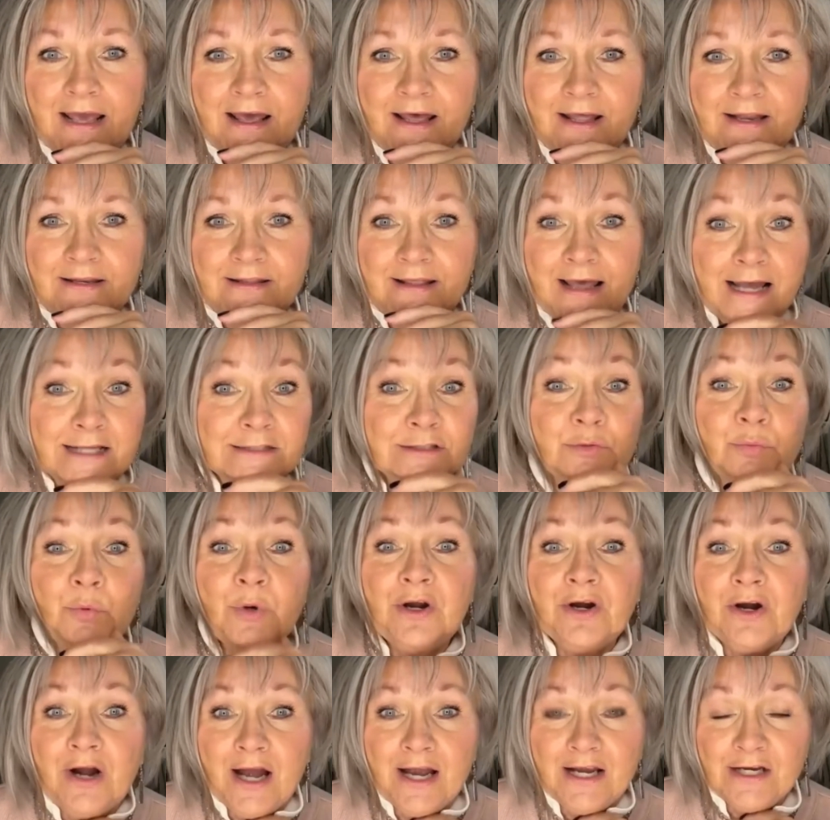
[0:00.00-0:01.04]
And that's
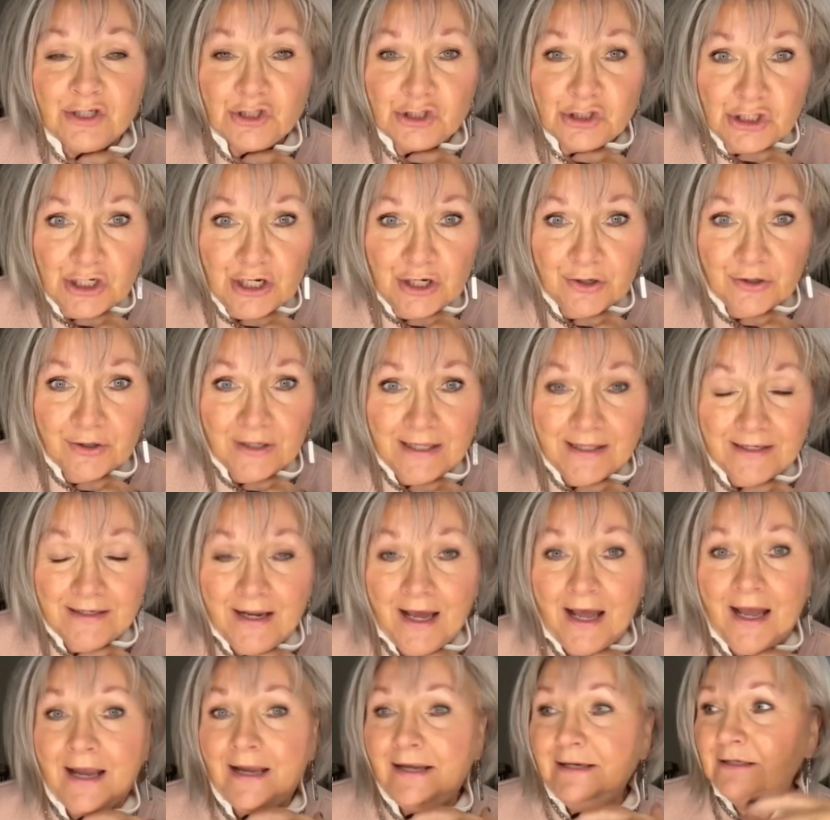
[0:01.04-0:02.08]
where I share
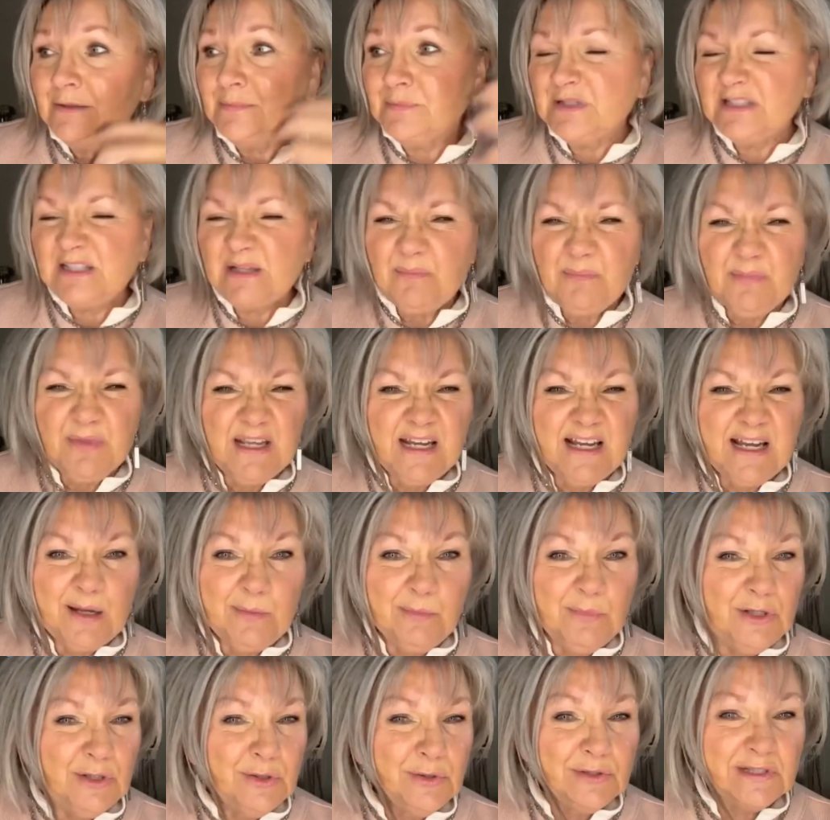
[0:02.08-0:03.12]
an item, something
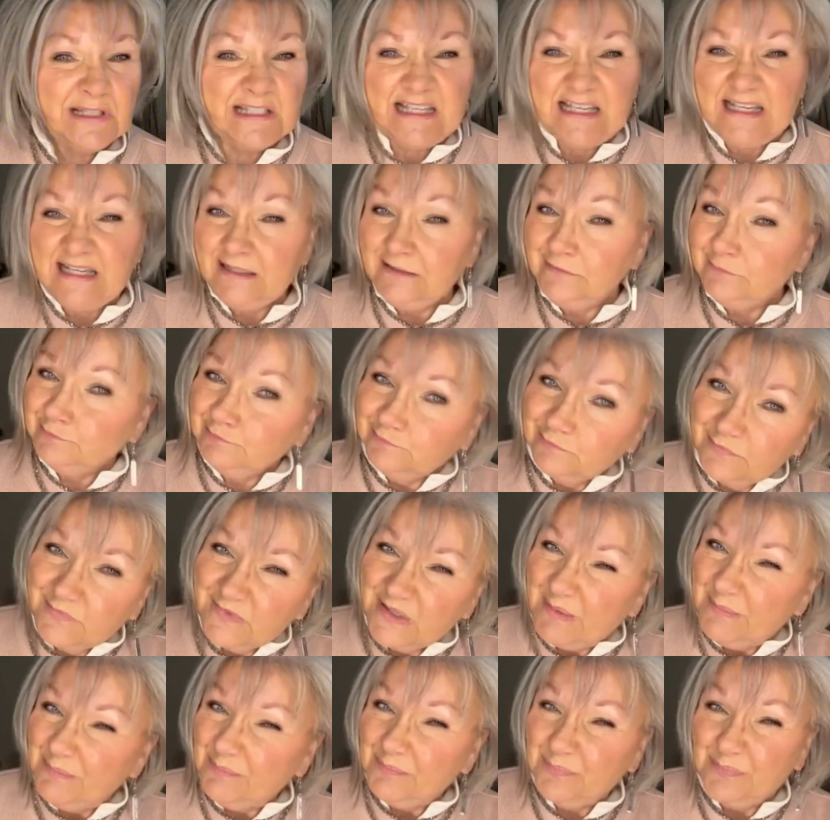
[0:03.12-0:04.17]
I'm using,
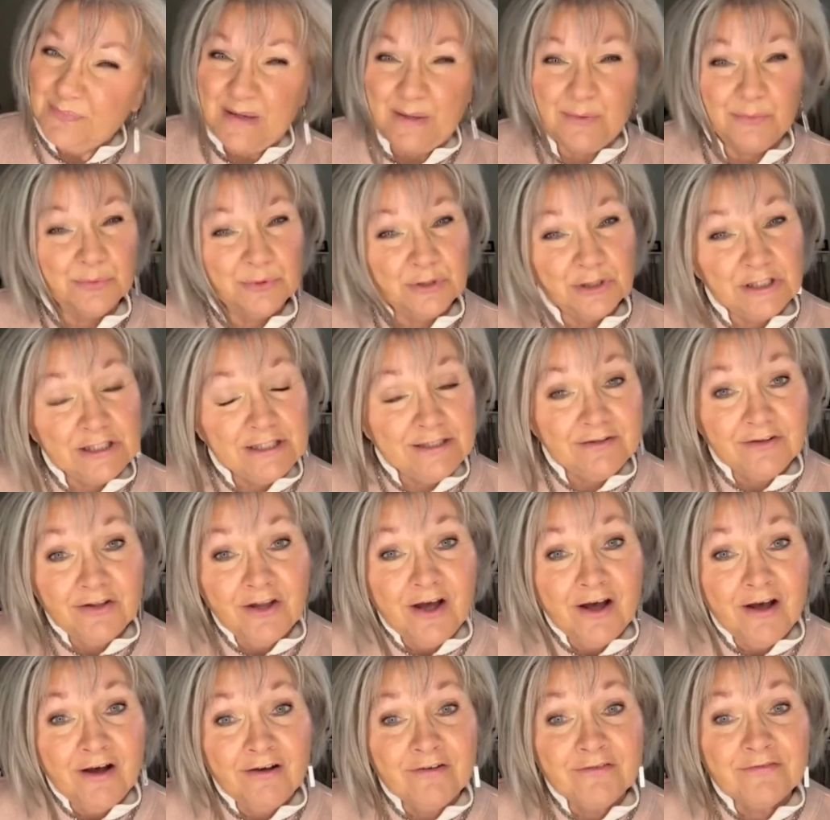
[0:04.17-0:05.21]
something I really
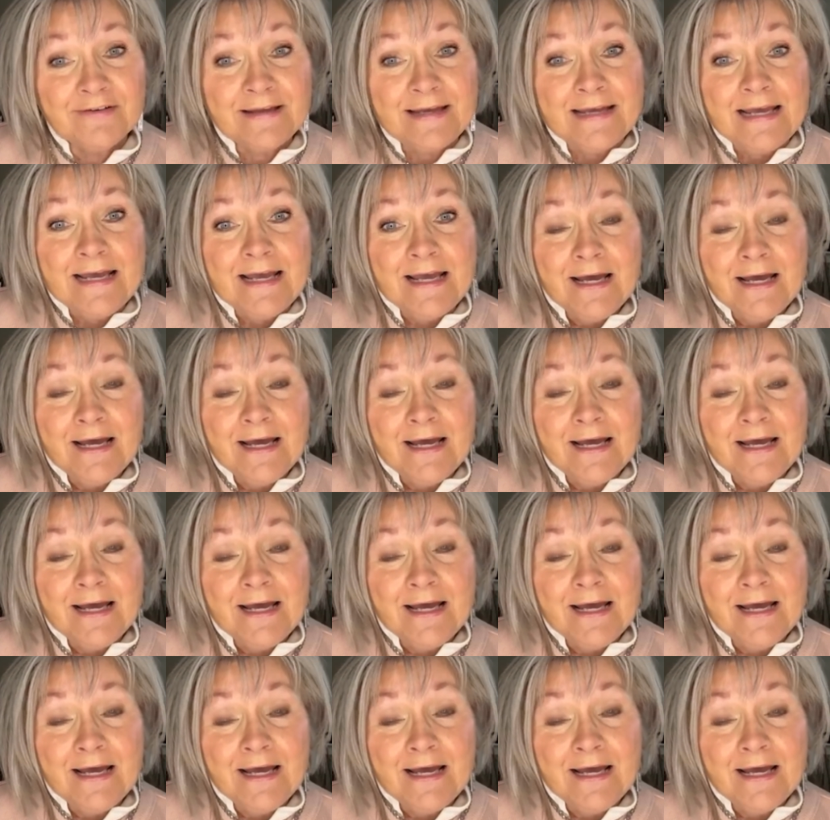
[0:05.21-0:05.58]
love.